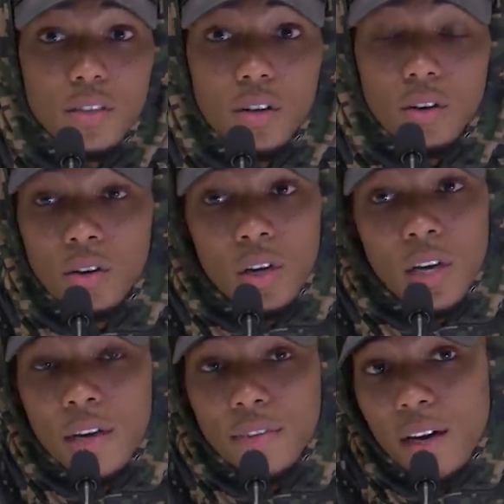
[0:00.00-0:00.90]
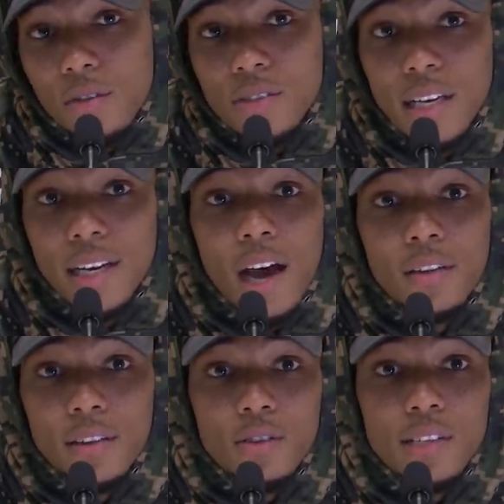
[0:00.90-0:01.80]
and so they don't see it now,
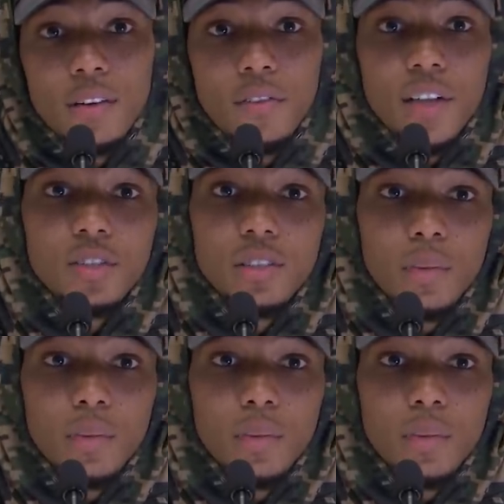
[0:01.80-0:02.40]
then they'll see it eventually.